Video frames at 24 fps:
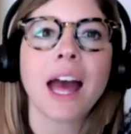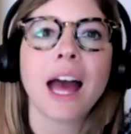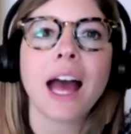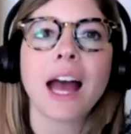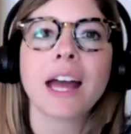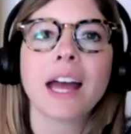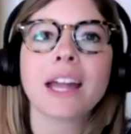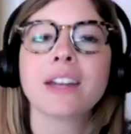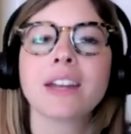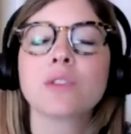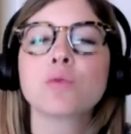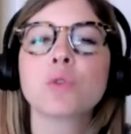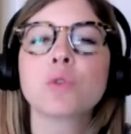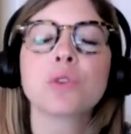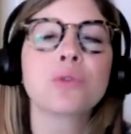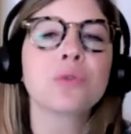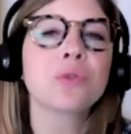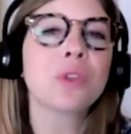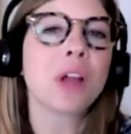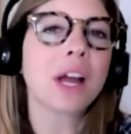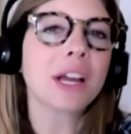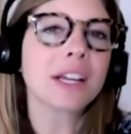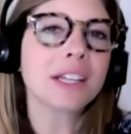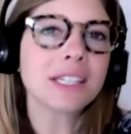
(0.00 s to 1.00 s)
And
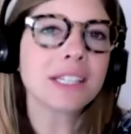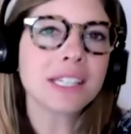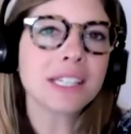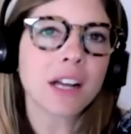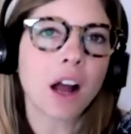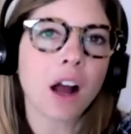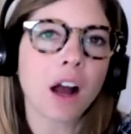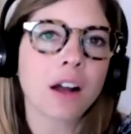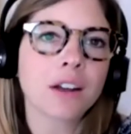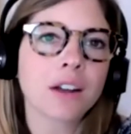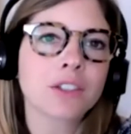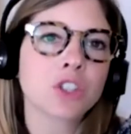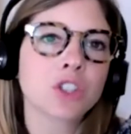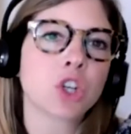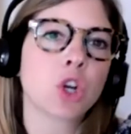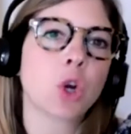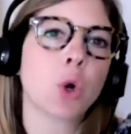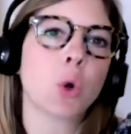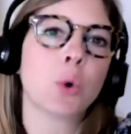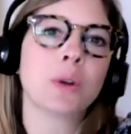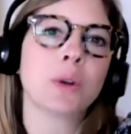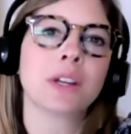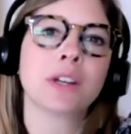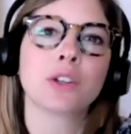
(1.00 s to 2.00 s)
reflecting on your
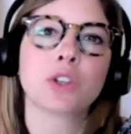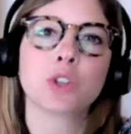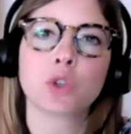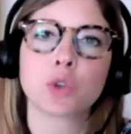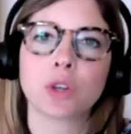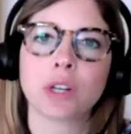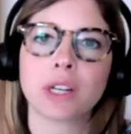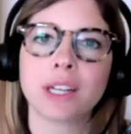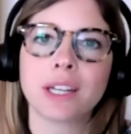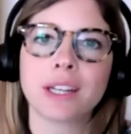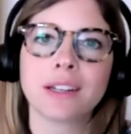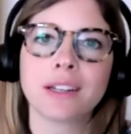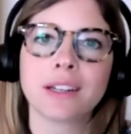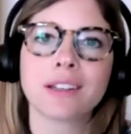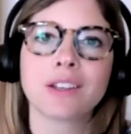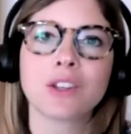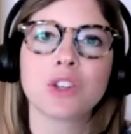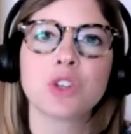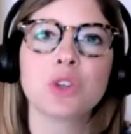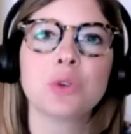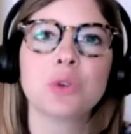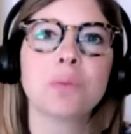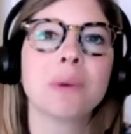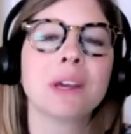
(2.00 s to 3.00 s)
own inner critic,
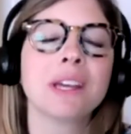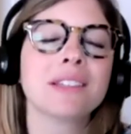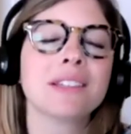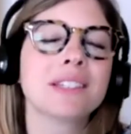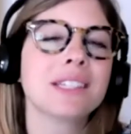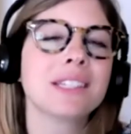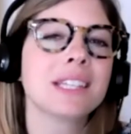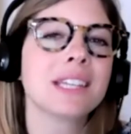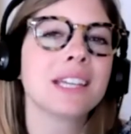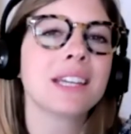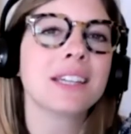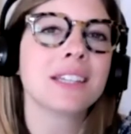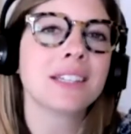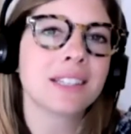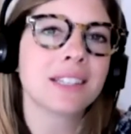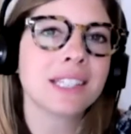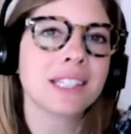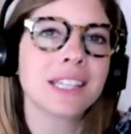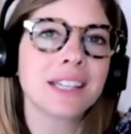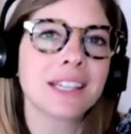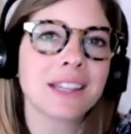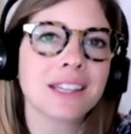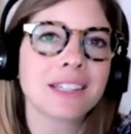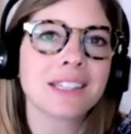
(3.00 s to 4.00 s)
you may
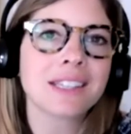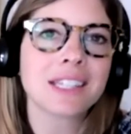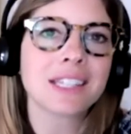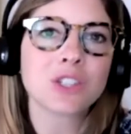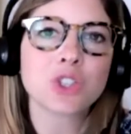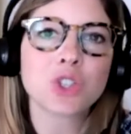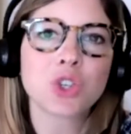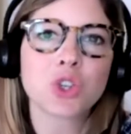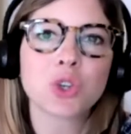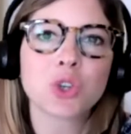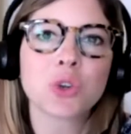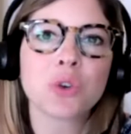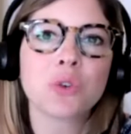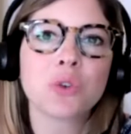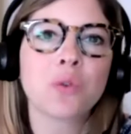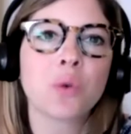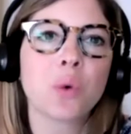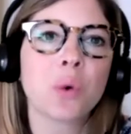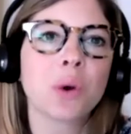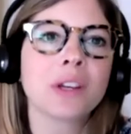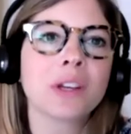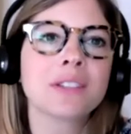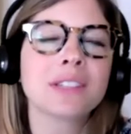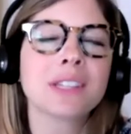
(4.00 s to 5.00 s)
see this internal
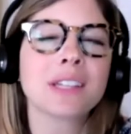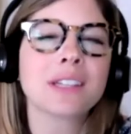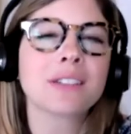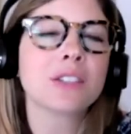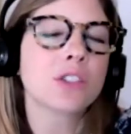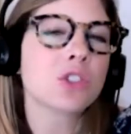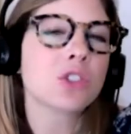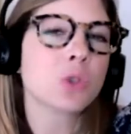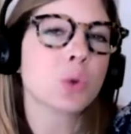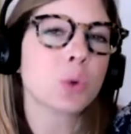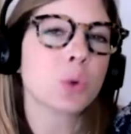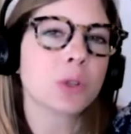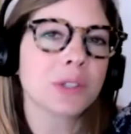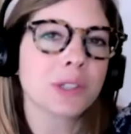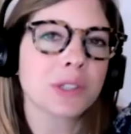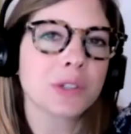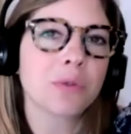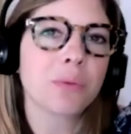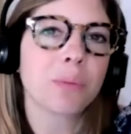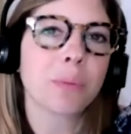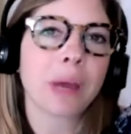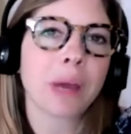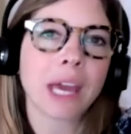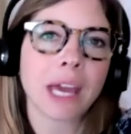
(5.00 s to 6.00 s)
voice as a source
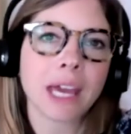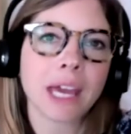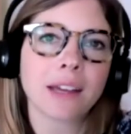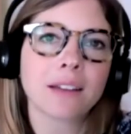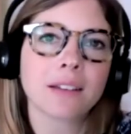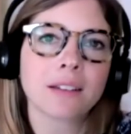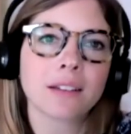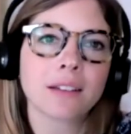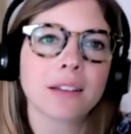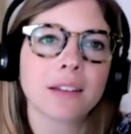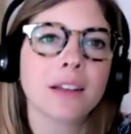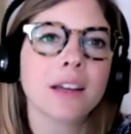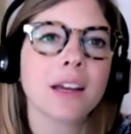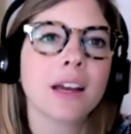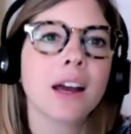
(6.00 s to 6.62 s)
of pain.